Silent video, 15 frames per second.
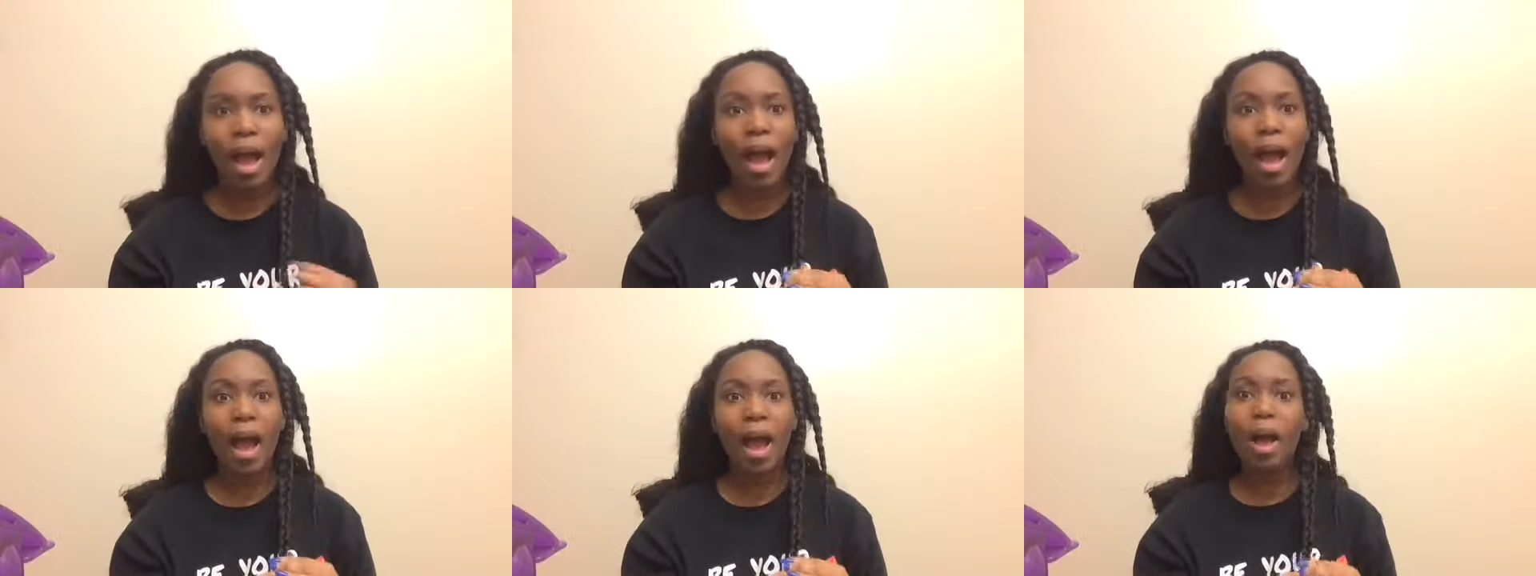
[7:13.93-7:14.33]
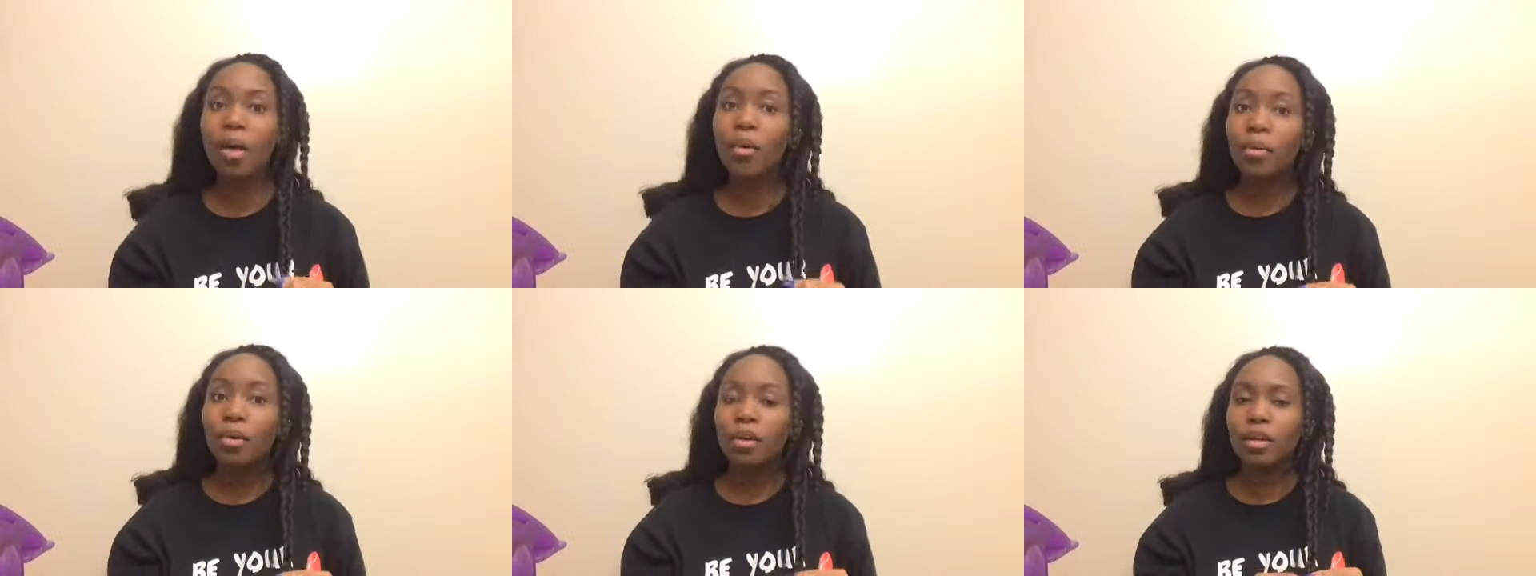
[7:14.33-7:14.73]
I
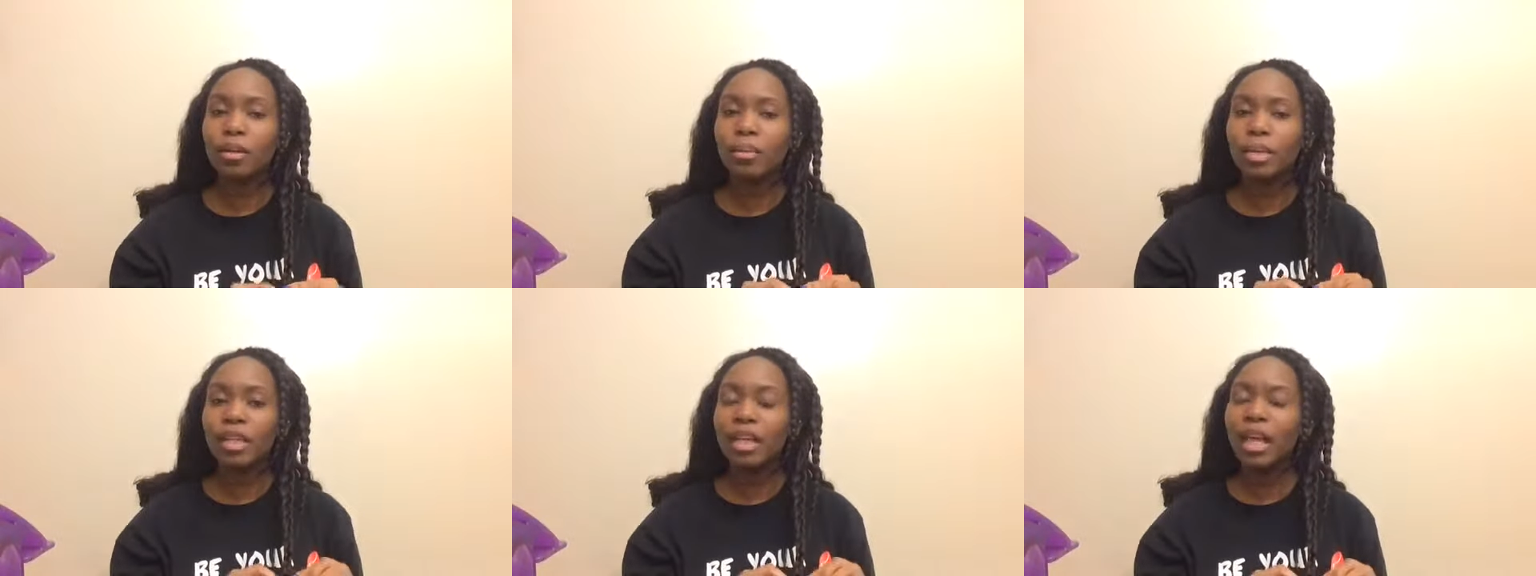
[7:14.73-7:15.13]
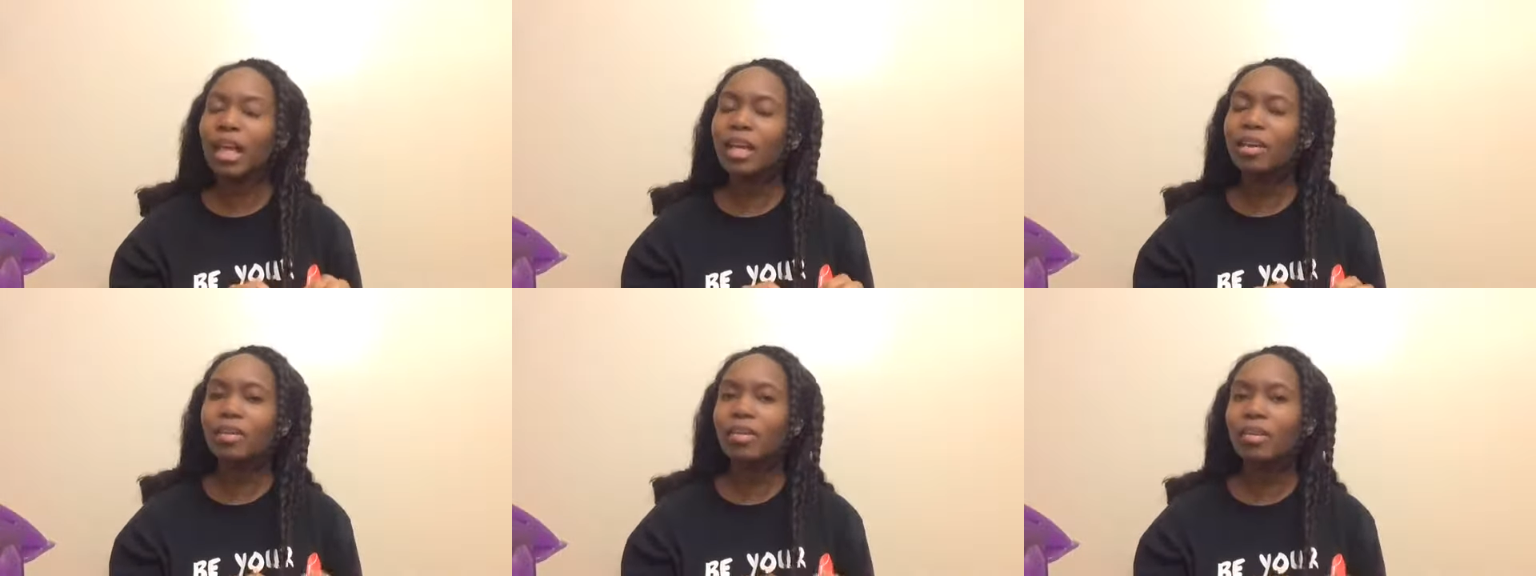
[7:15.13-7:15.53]
want to be,
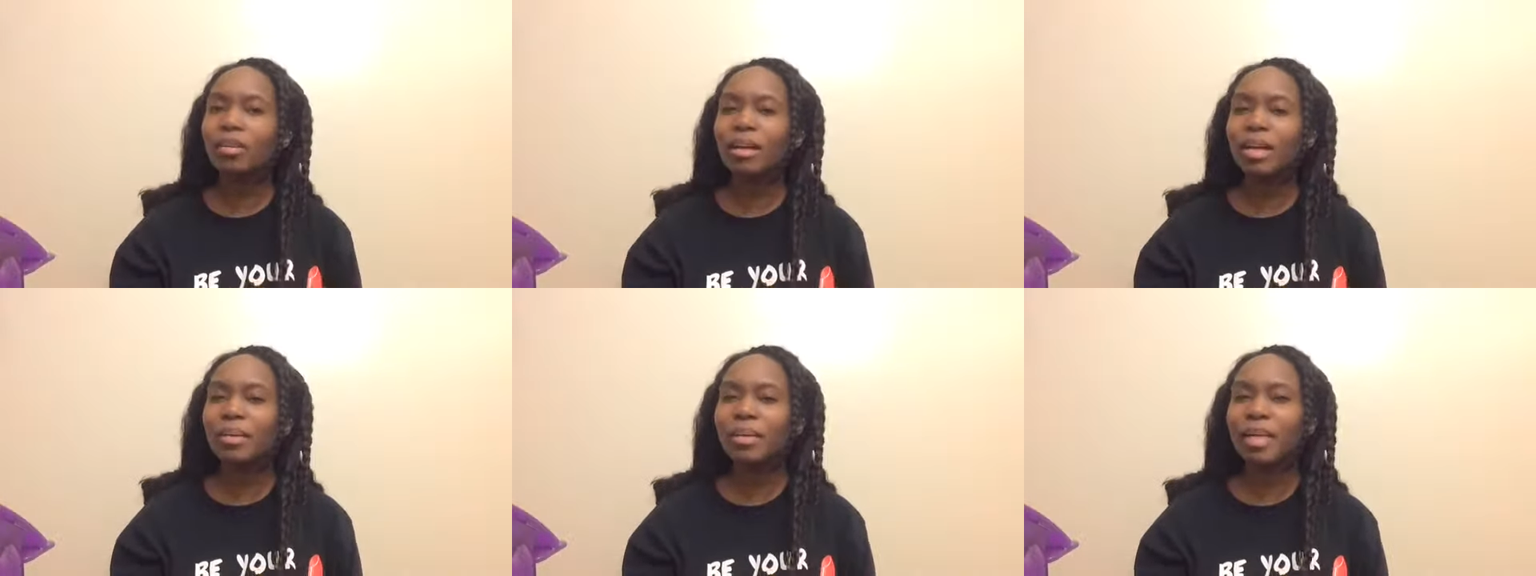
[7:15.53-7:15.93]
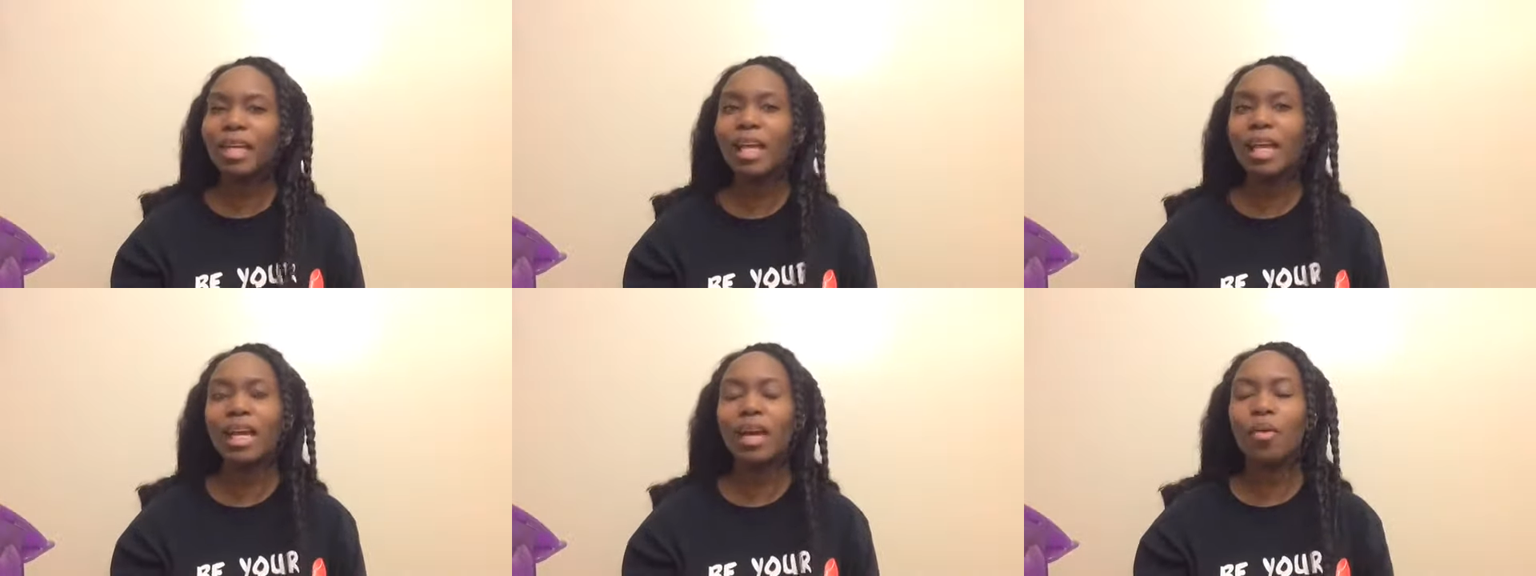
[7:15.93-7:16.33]
like, you know what I mean?
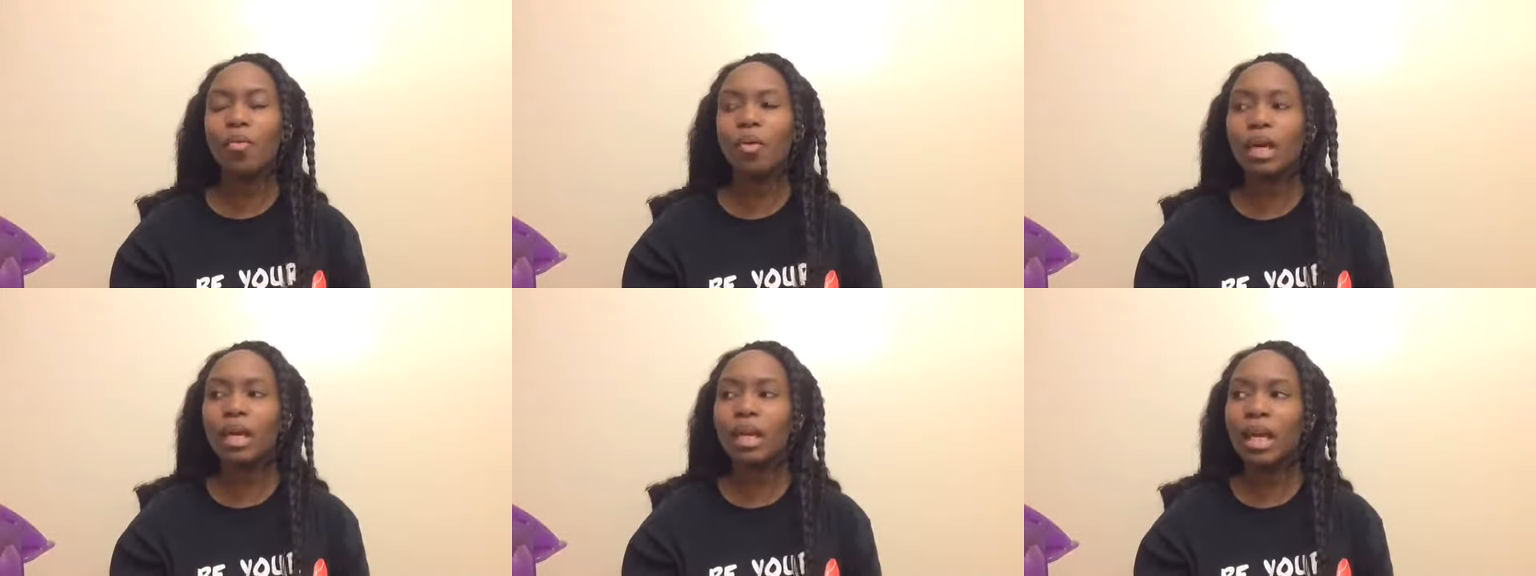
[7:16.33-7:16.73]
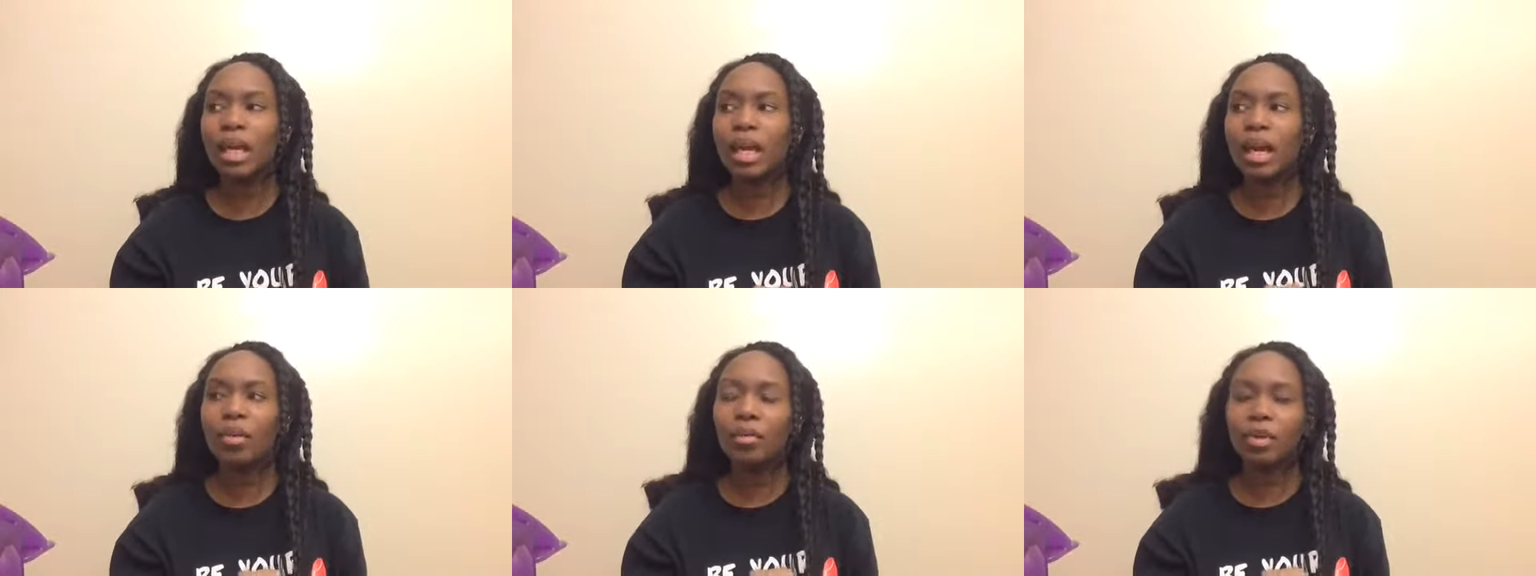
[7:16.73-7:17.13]
Like, one
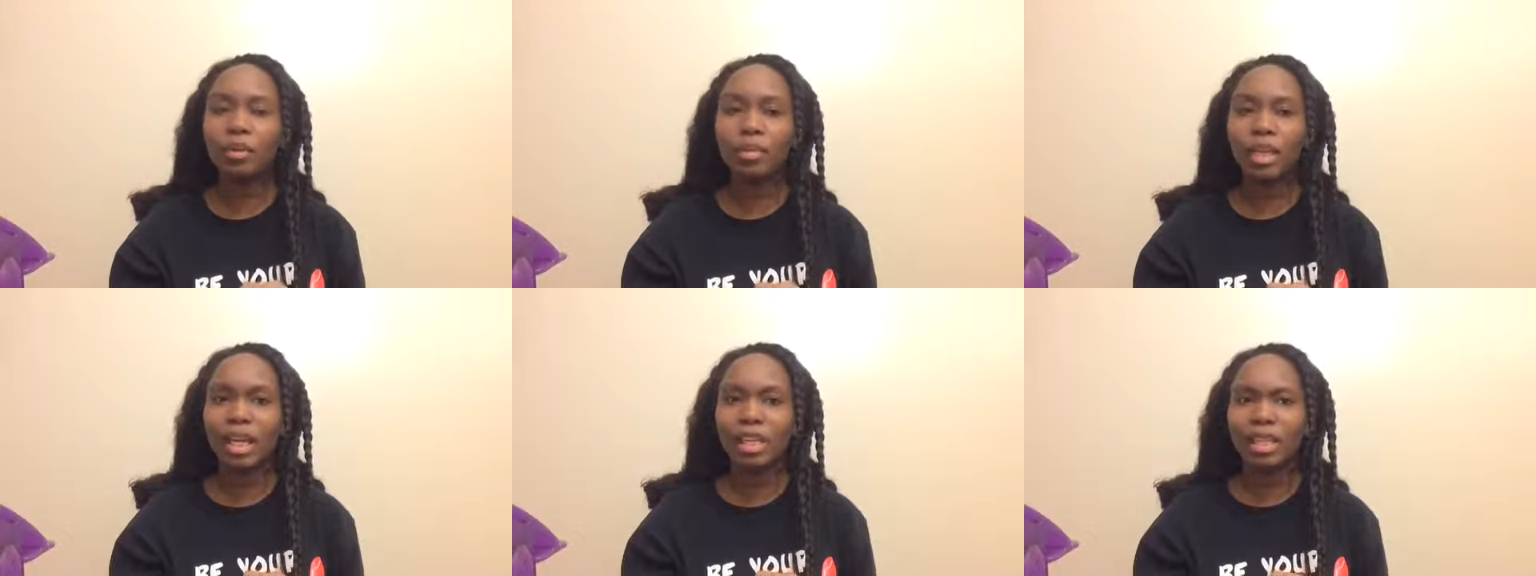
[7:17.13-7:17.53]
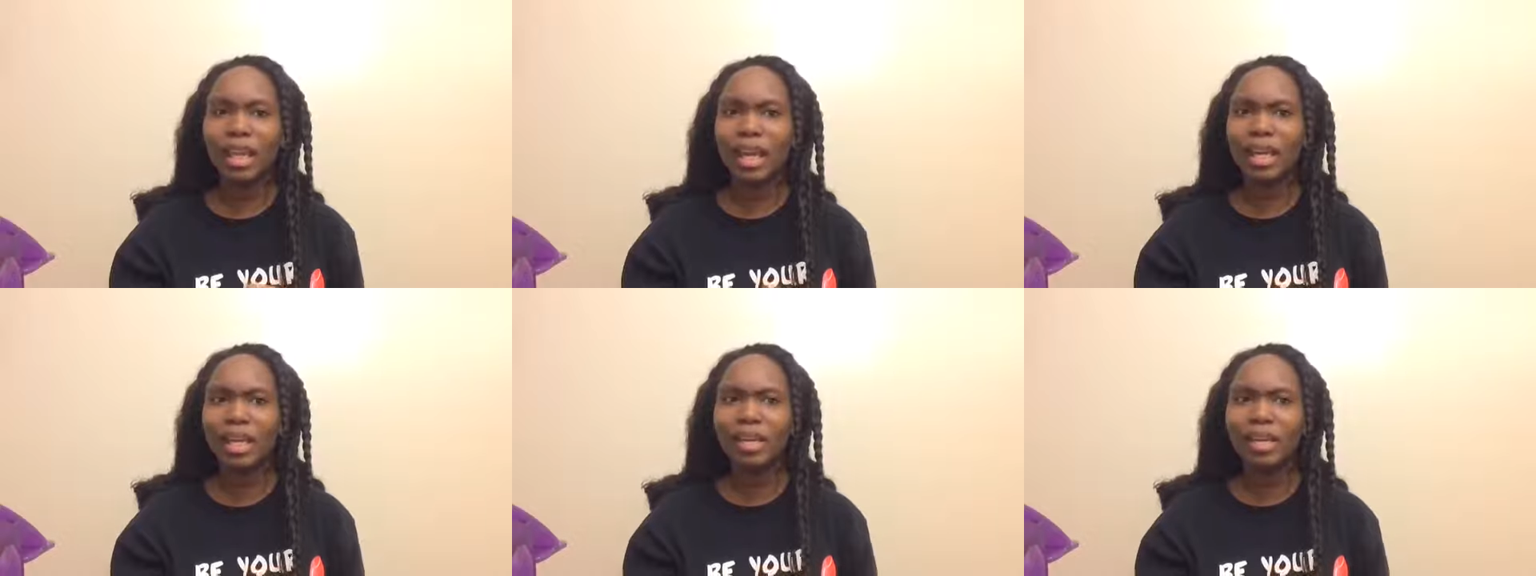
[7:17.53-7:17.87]
day I want to be like that.